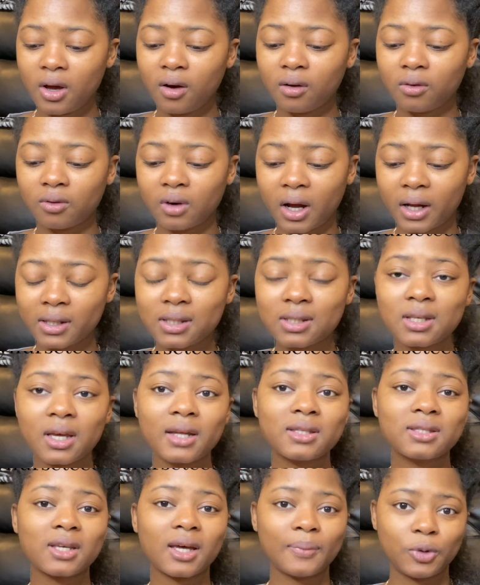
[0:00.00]
Rod
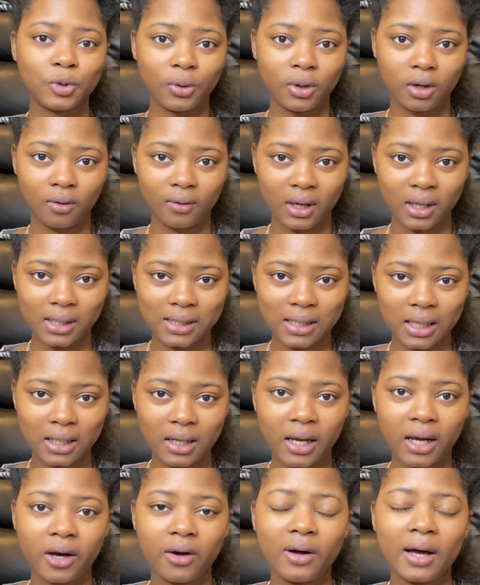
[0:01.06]
sets, I'm doing a rod set now.